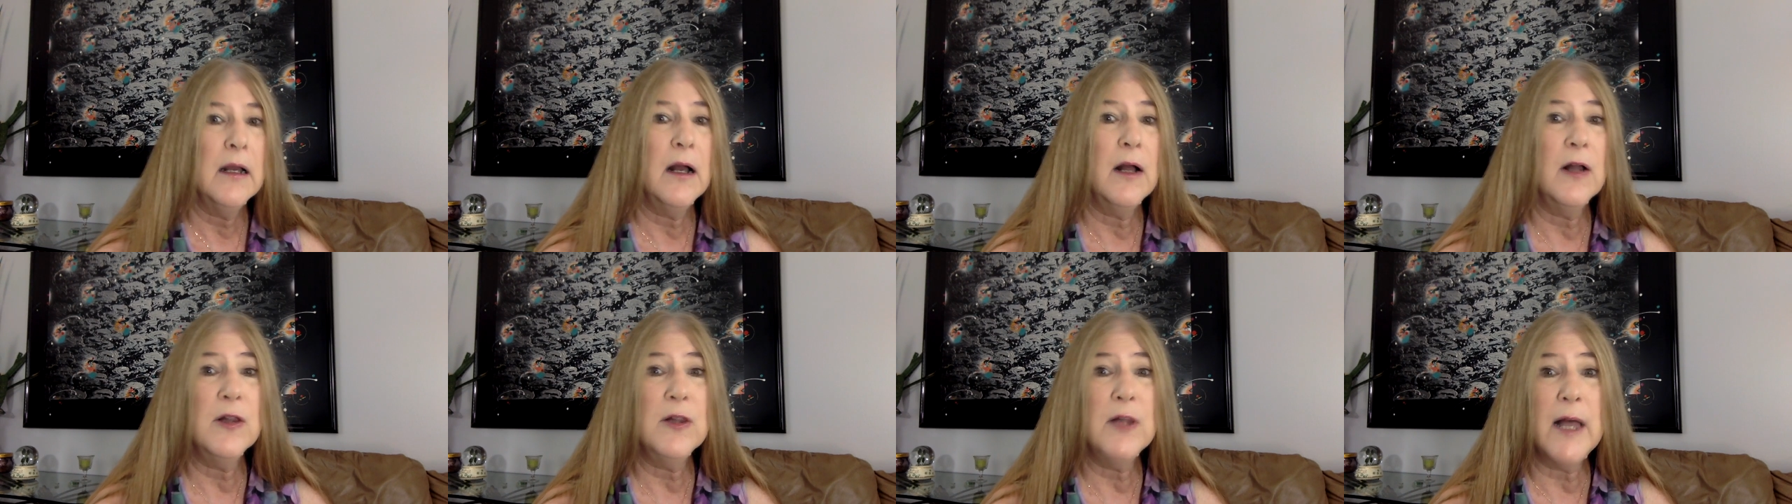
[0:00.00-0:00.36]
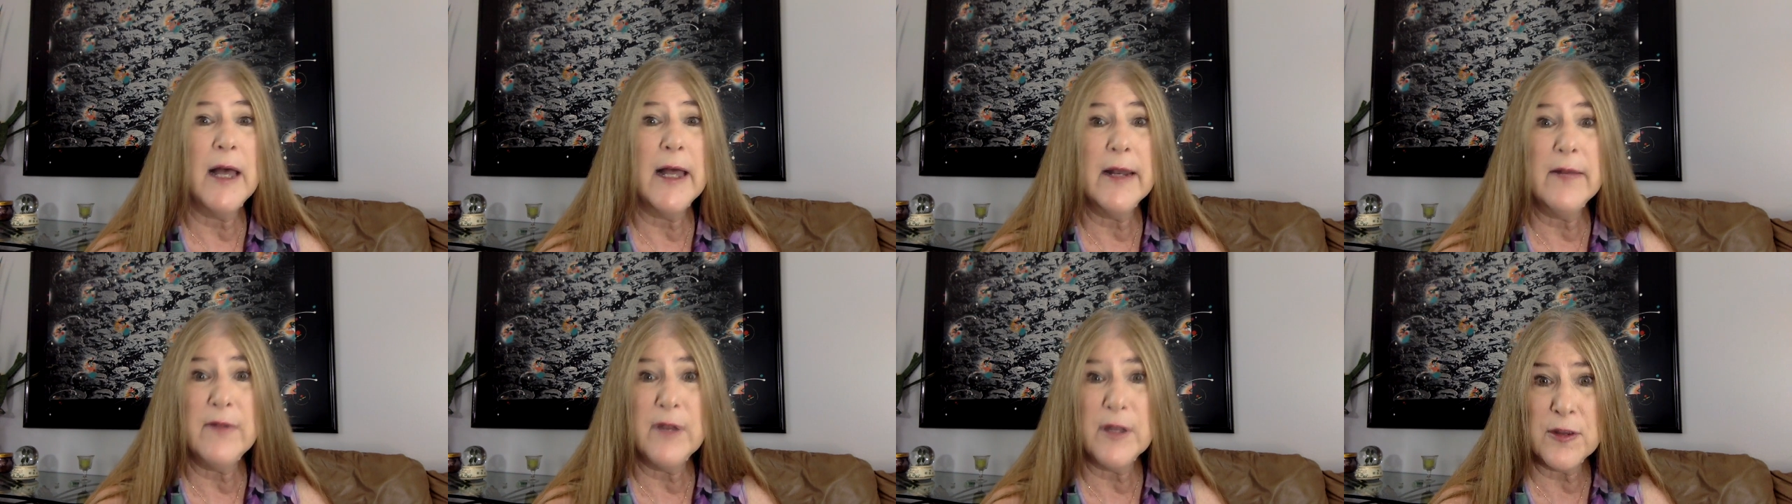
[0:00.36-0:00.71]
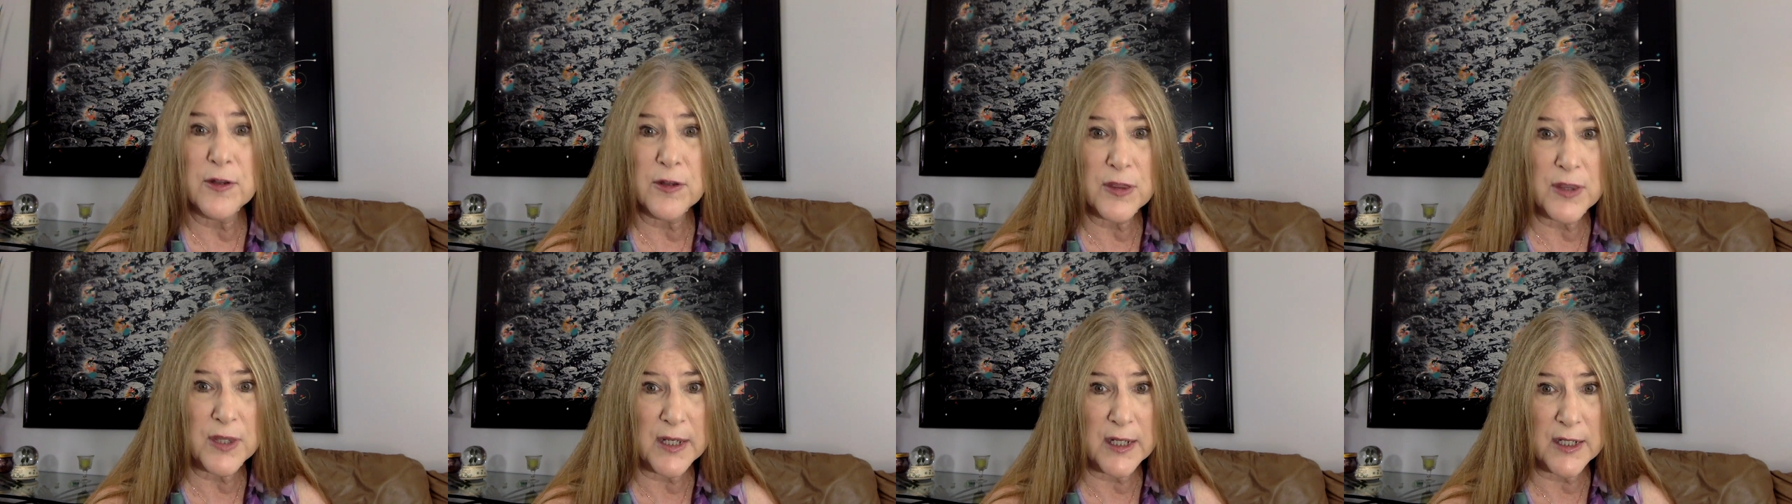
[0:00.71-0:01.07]
a lot of
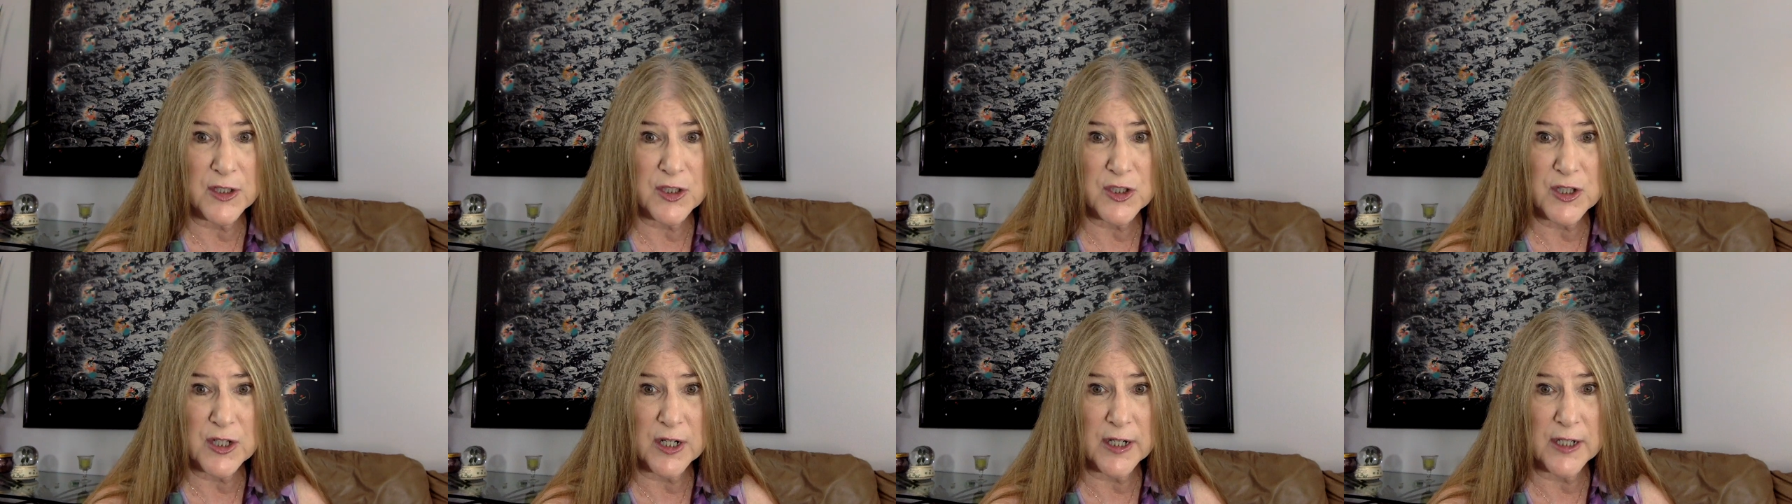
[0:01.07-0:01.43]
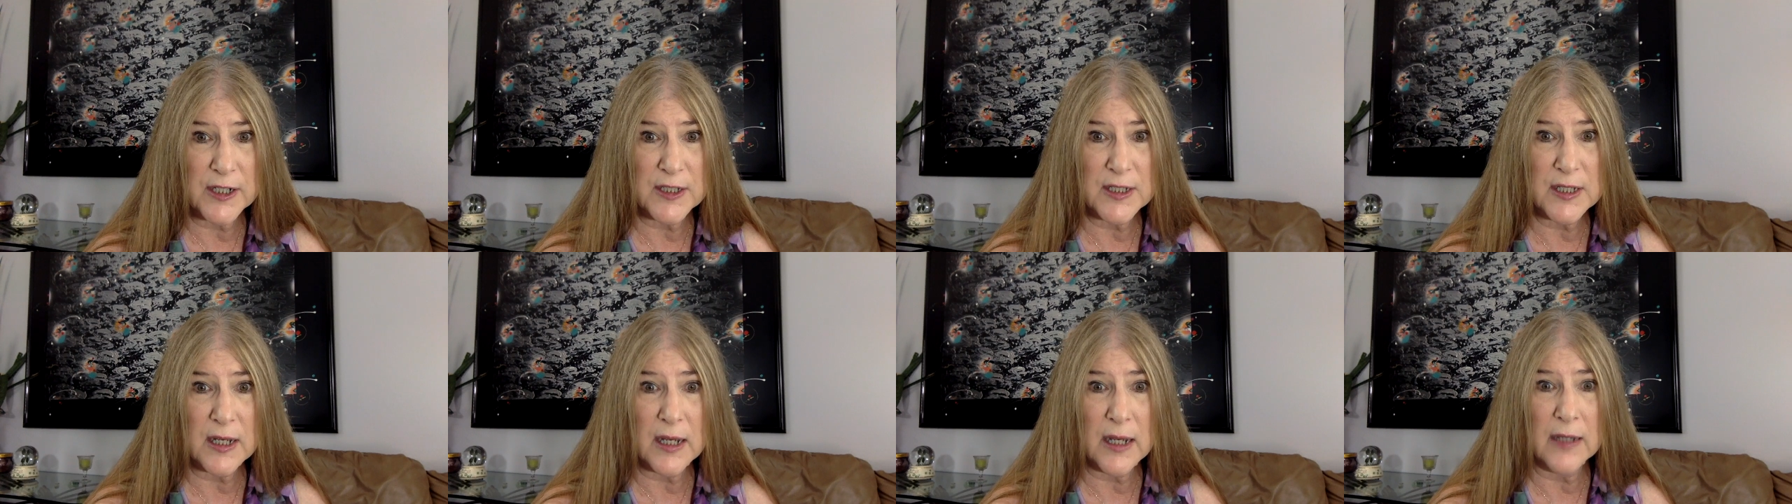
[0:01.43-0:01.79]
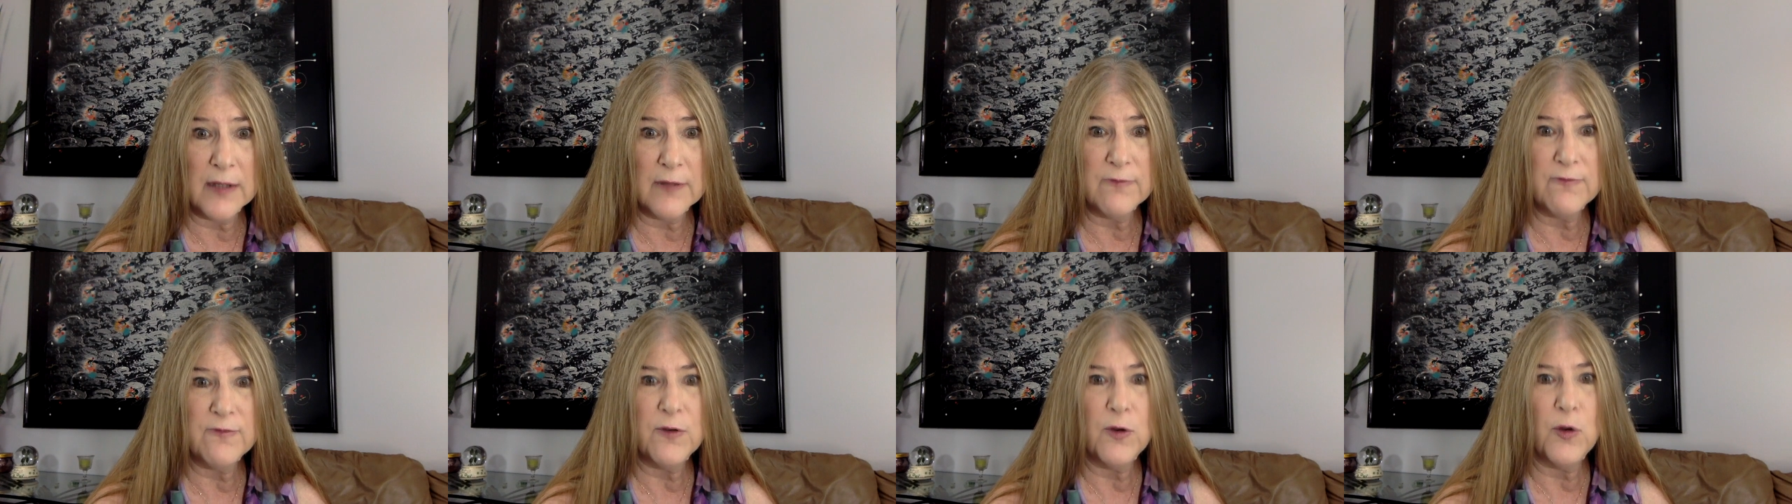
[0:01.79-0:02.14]
other things started to
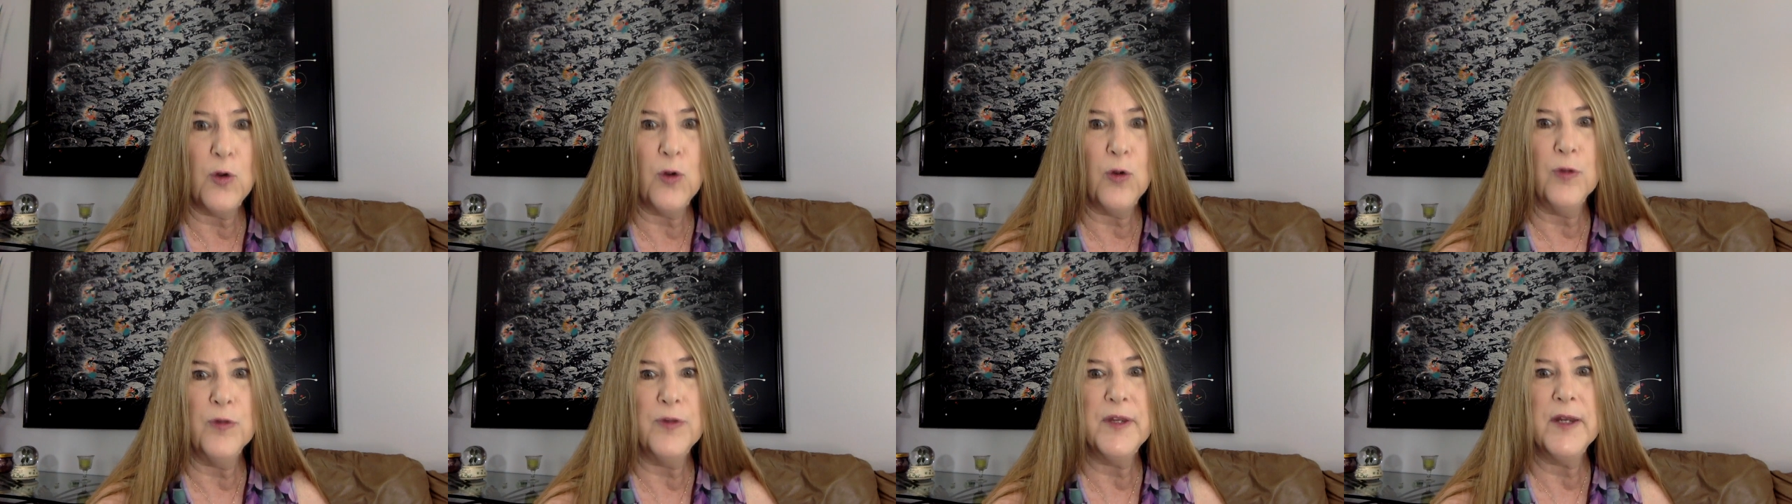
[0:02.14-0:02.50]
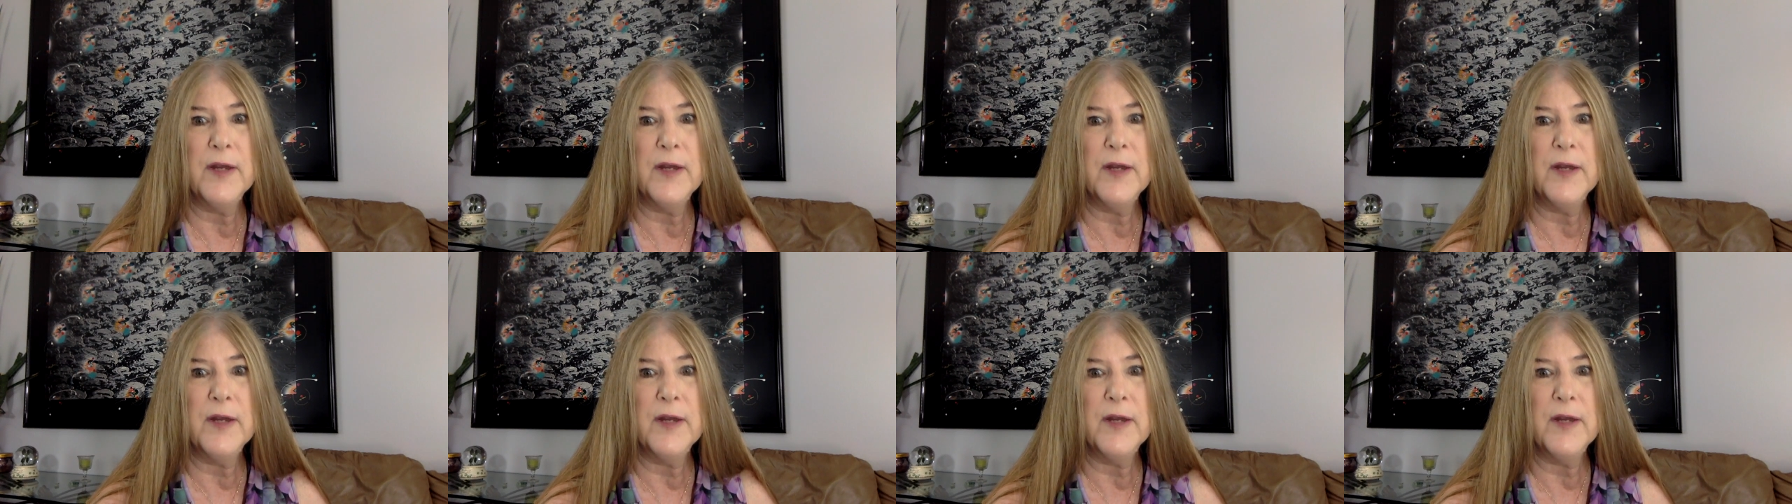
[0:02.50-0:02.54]
unfold.